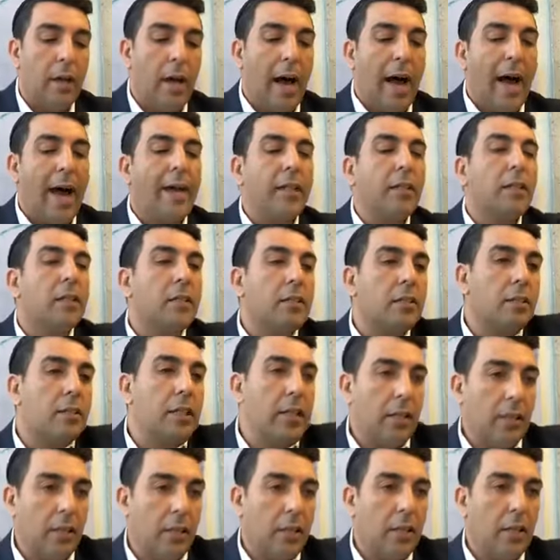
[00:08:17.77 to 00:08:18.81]
eyelets
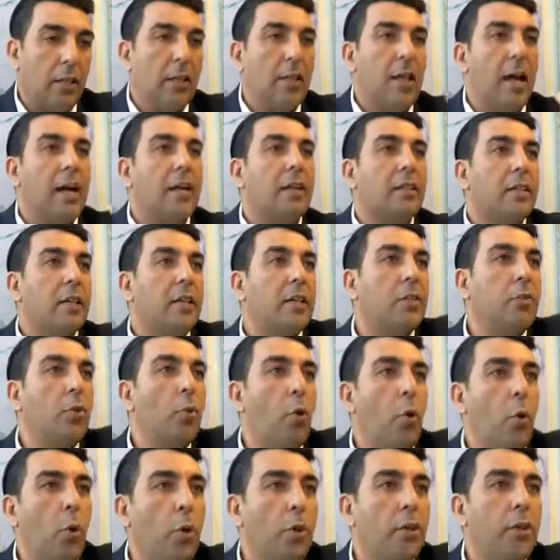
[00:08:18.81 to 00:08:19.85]
that locked in
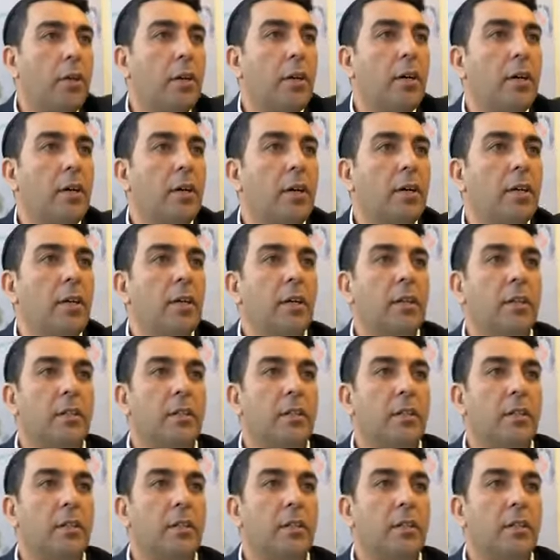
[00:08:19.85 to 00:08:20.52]
all the